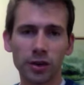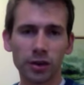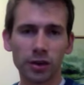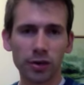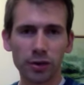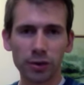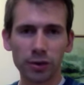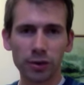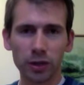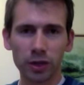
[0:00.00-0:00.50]

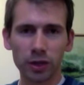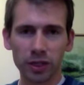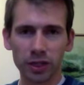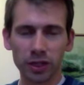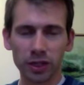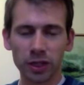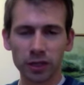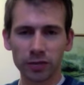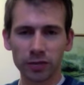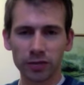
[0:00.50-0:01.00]
who you want to
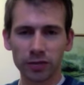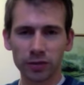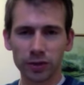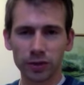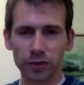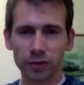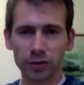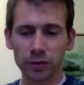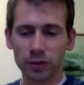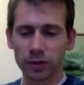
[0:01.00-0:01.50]

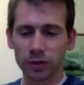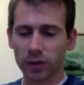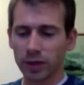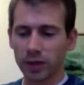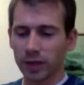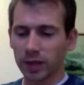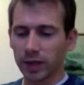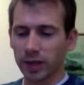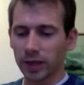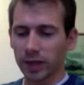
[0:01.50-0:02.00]
interview,
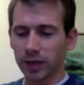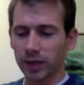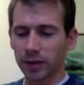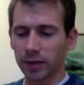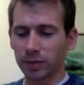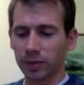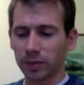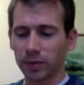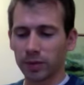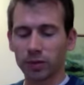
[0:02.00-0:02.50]

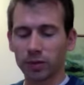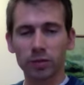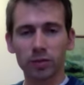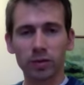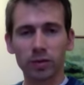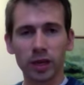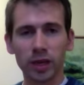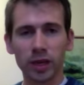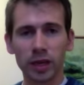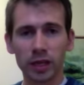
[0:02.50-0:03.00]

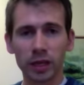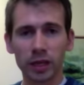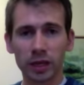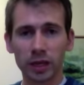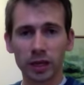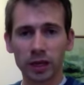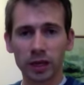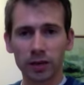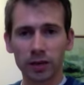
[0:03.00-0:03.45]
and